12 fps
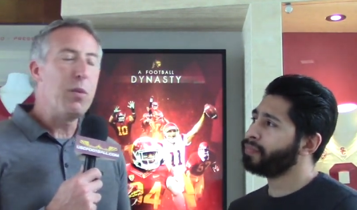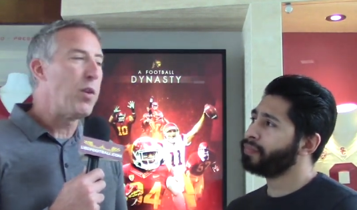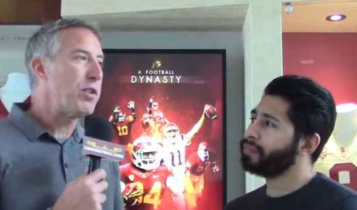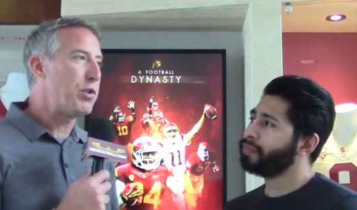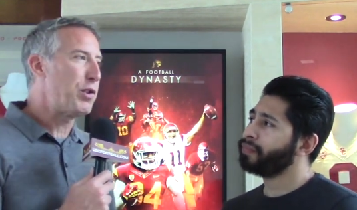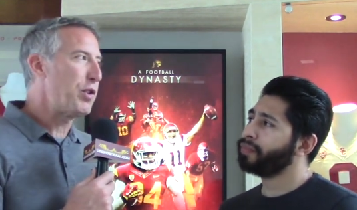
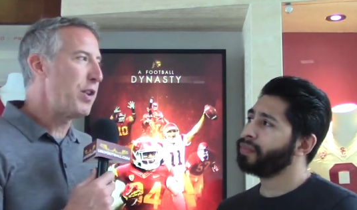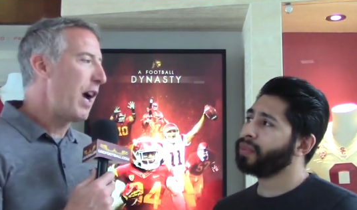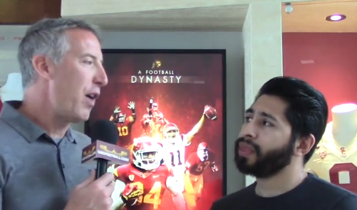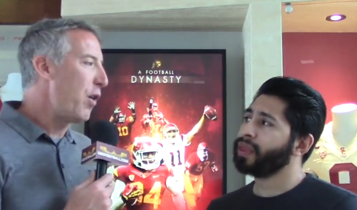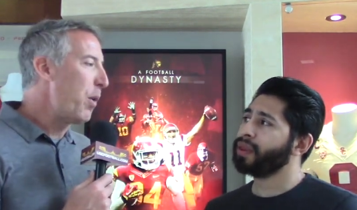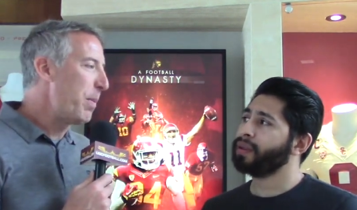Speaker 1: weren't sure
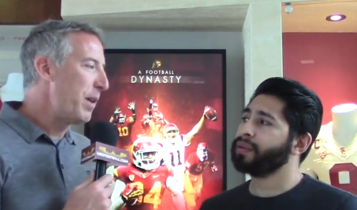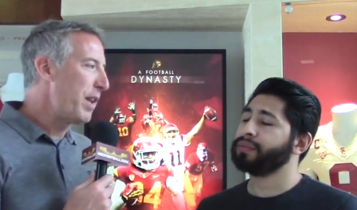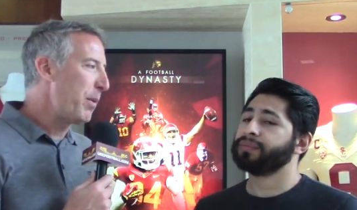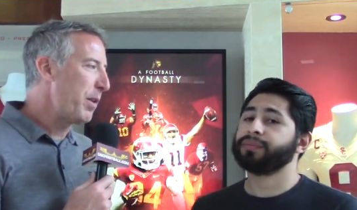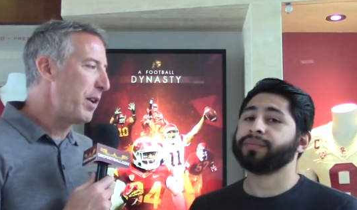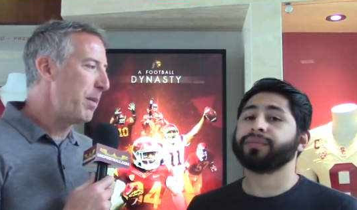how open they
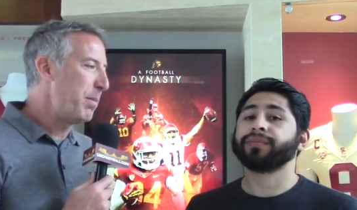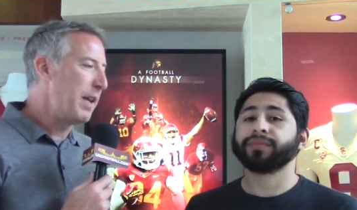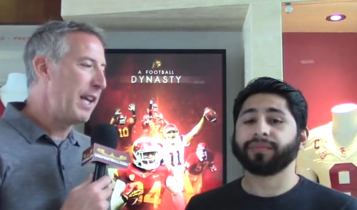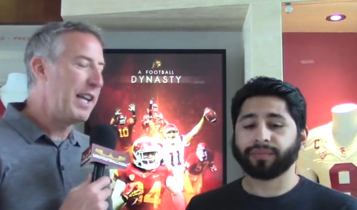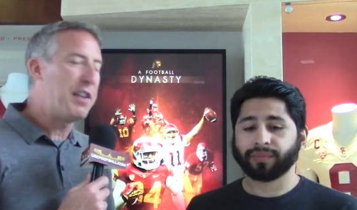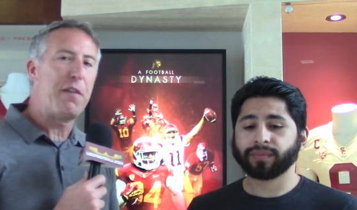were going to
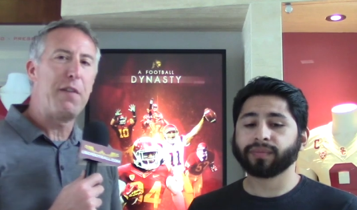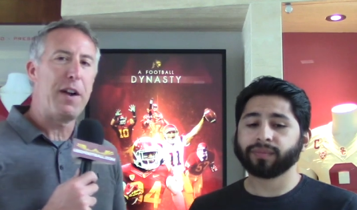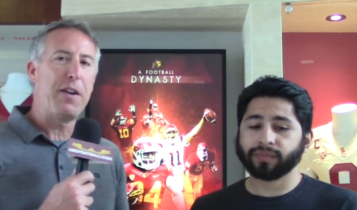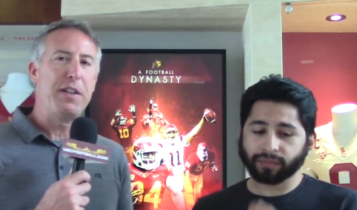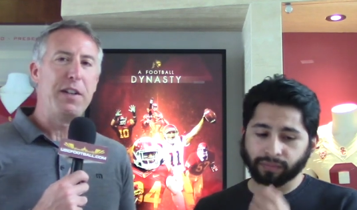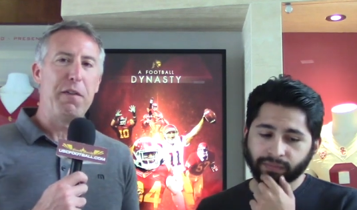be. It's a
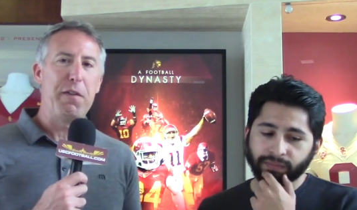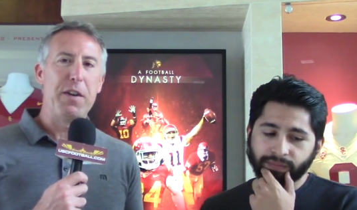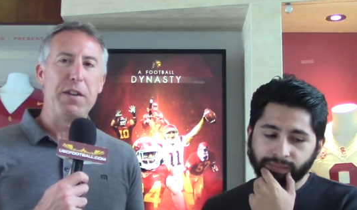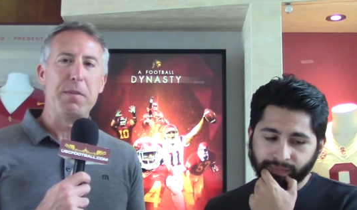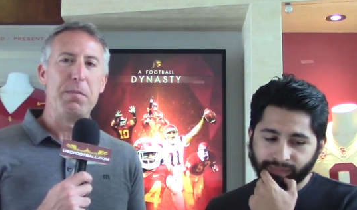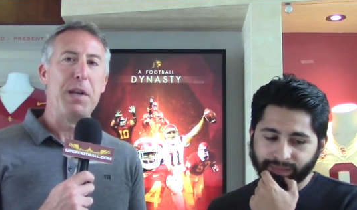very
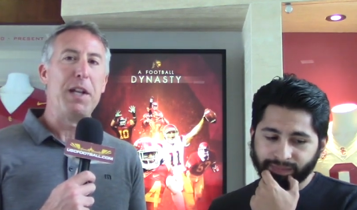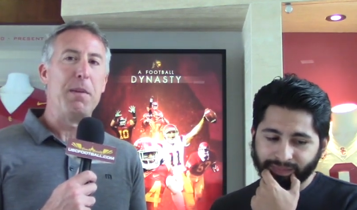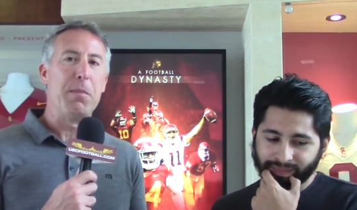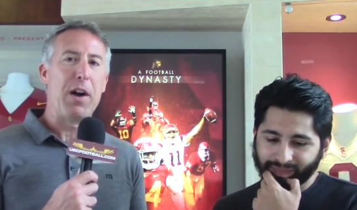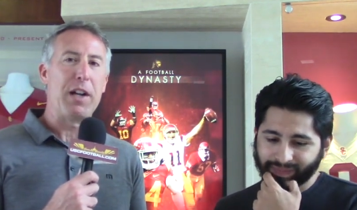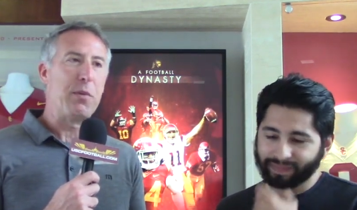different media
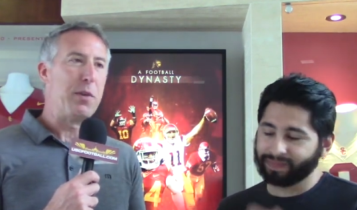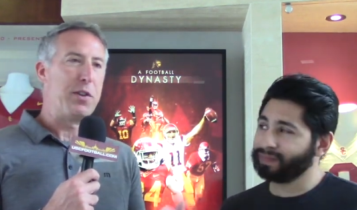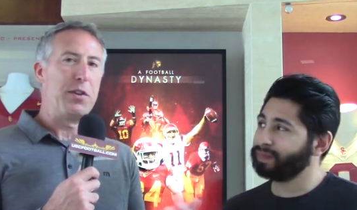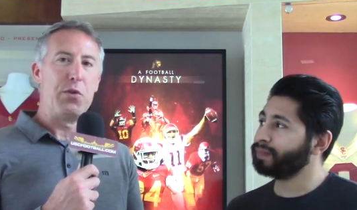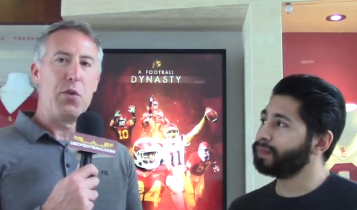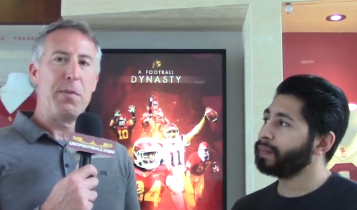market when you're
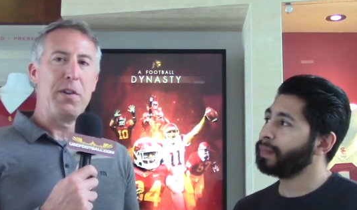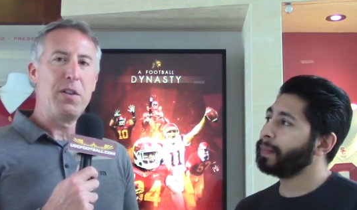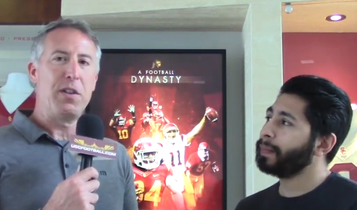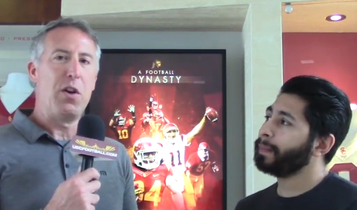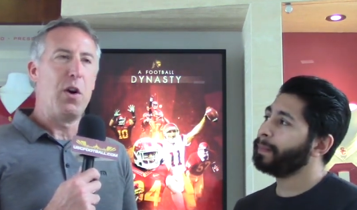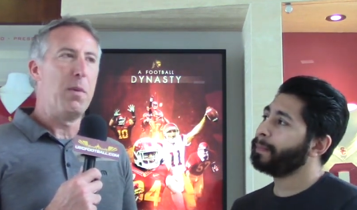in Norman,
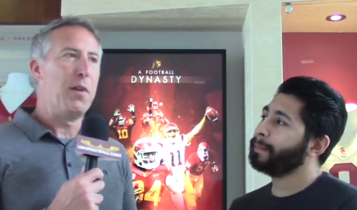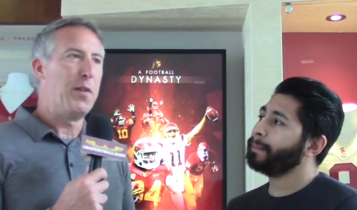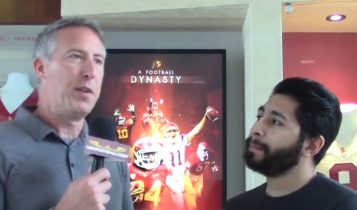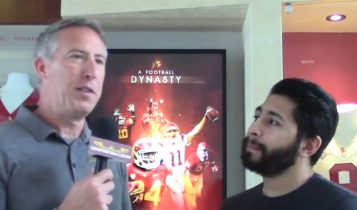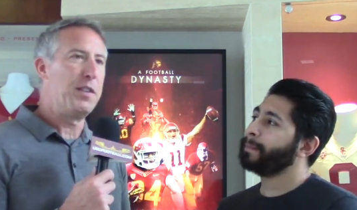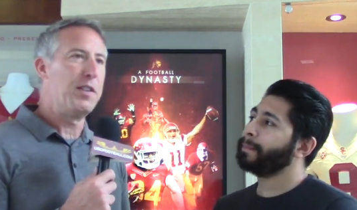Oklahoma
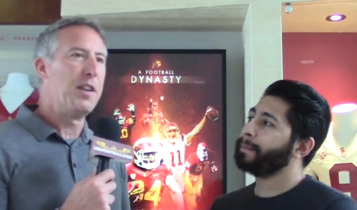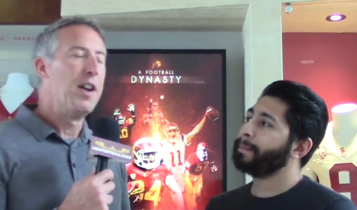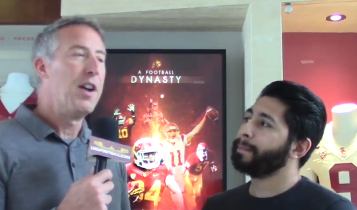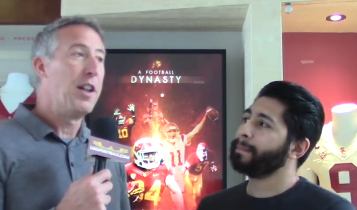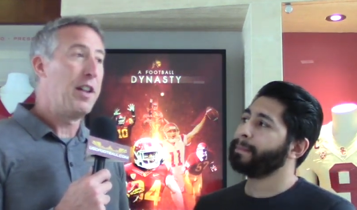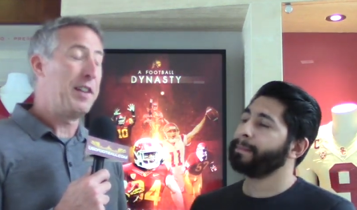versus
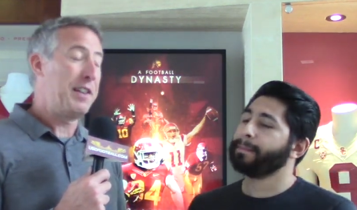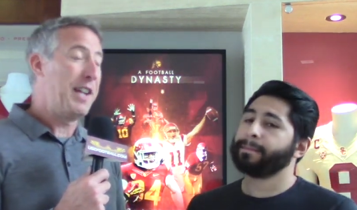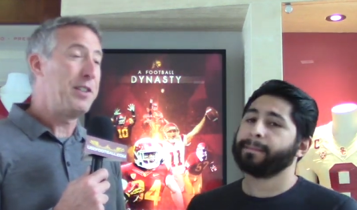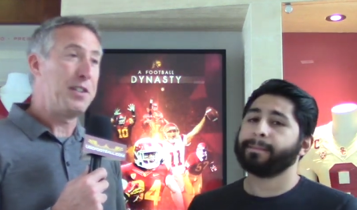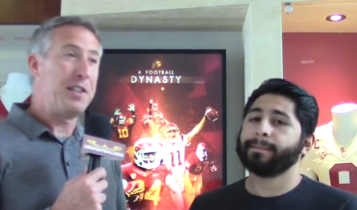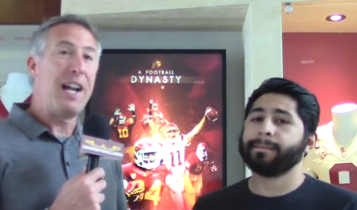Los
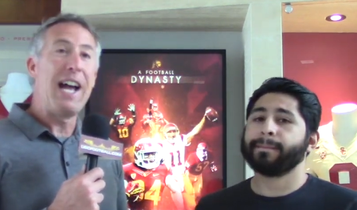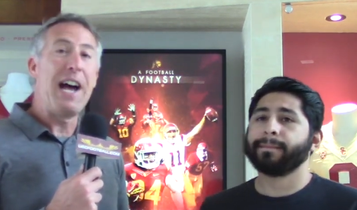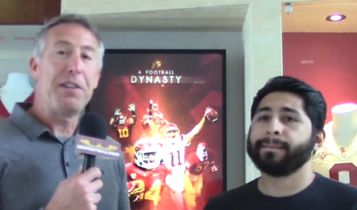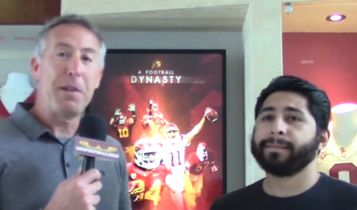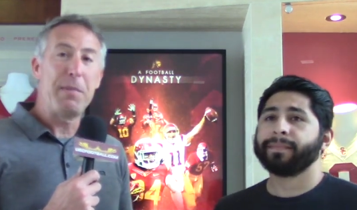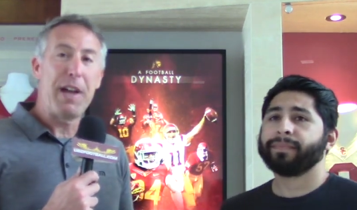Angeles. And I
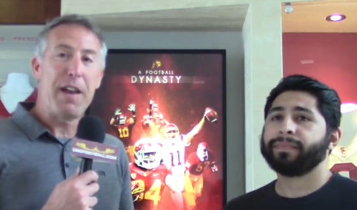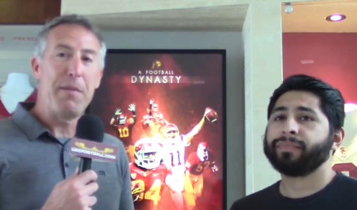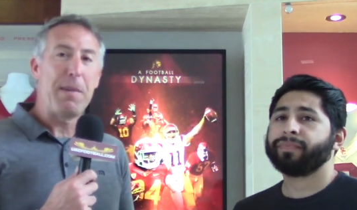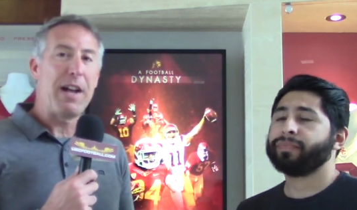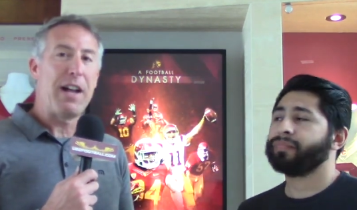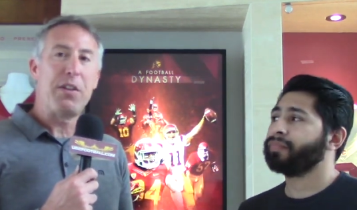asked him kind of
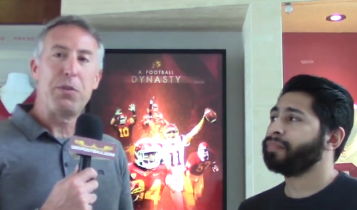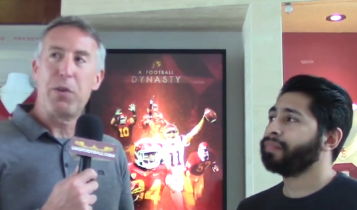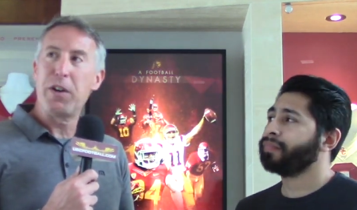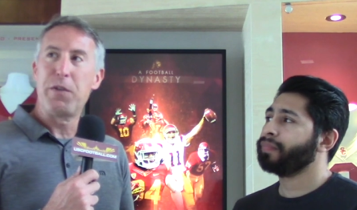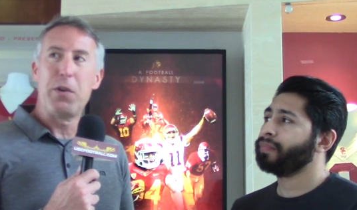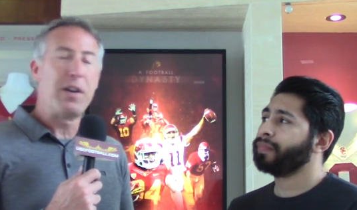about how it's
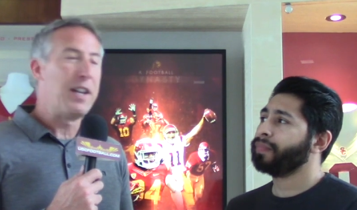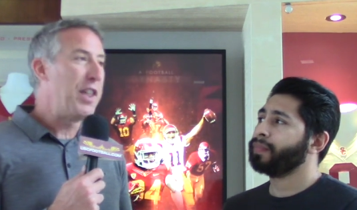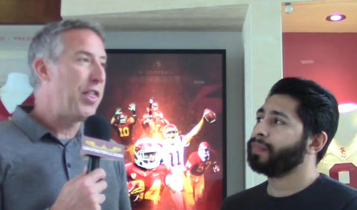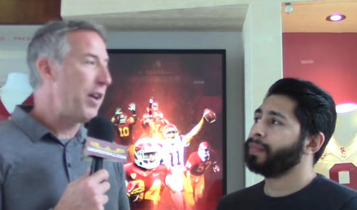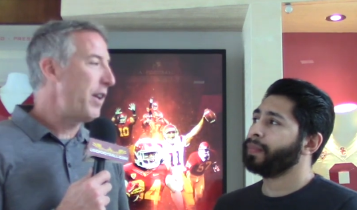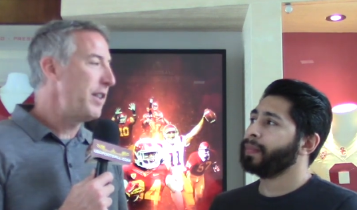worked for it, and he
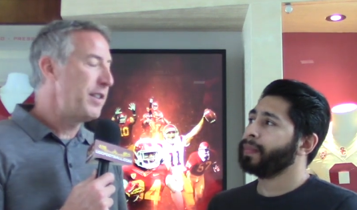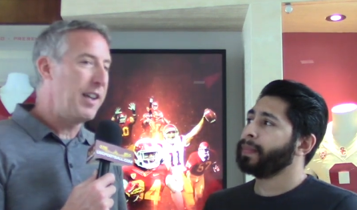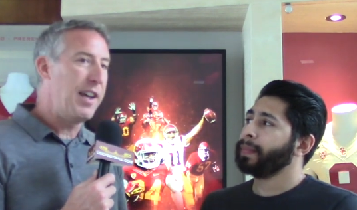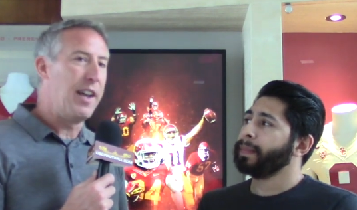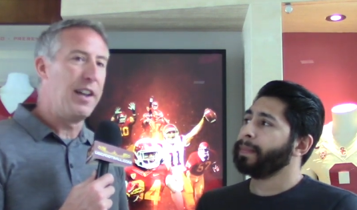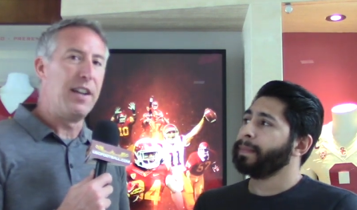thought it
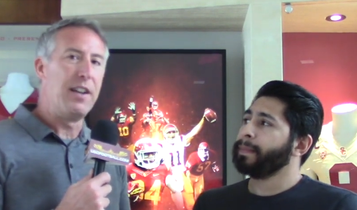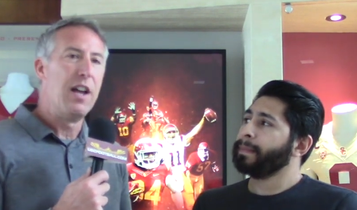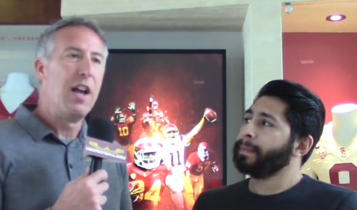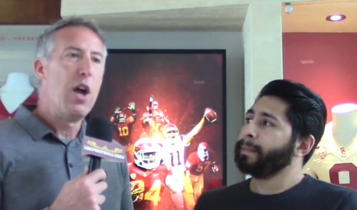did. And